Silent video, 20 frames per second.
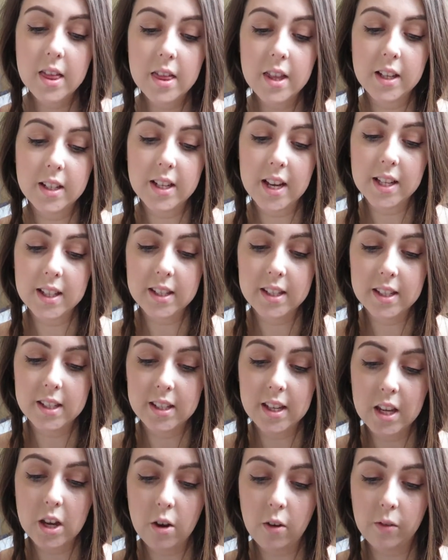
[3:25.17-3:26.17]
The
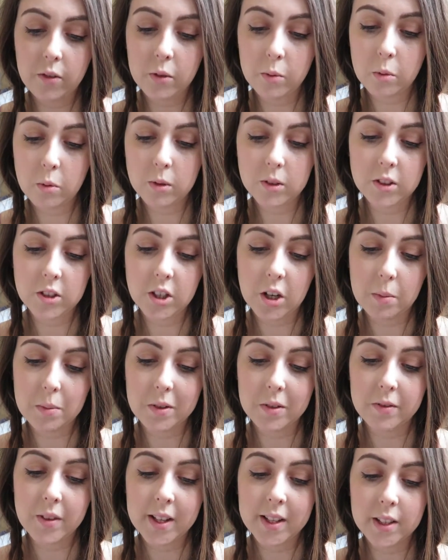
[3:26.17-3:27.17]
density of the water
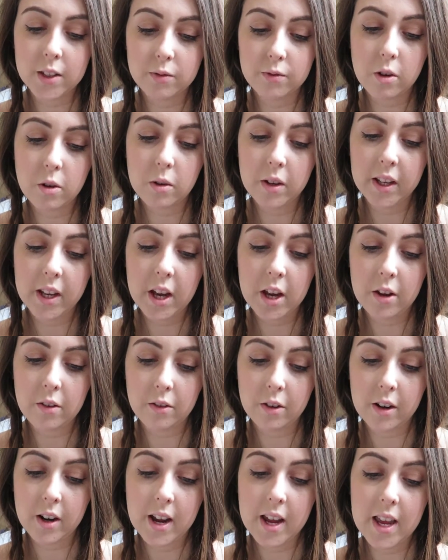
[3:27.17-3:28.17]
prevents rolling
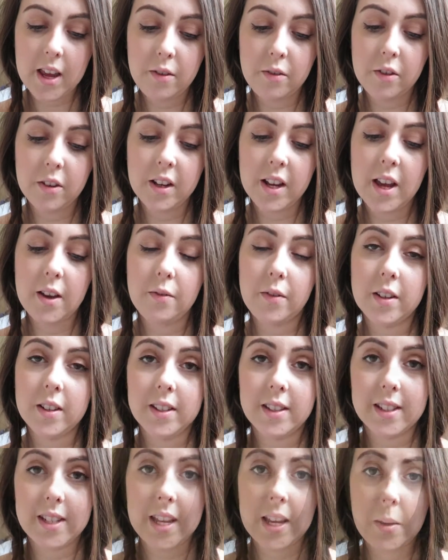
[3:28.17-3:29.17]
over even if
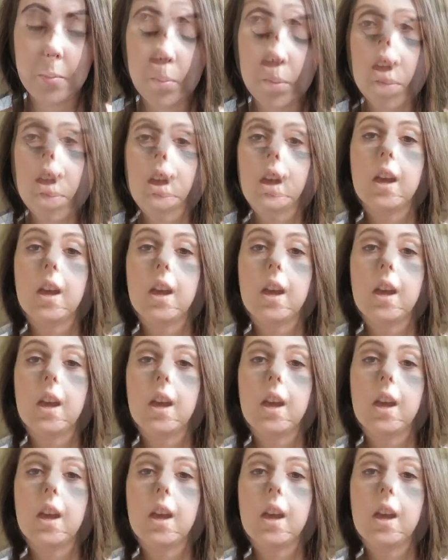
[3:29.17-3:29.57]
asleep.